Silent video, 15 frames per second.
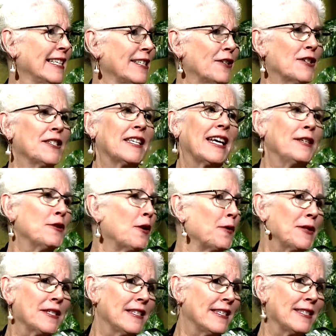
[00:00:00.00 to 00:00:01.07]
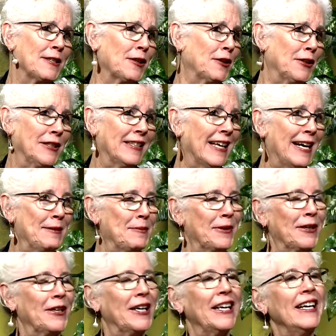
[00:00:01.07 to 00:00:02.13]
it because i know this is a good
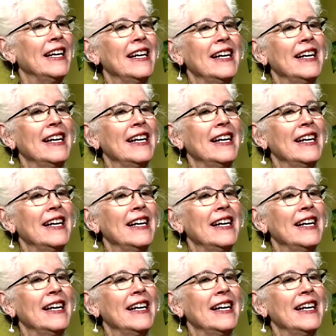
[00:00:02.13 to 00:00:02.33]
library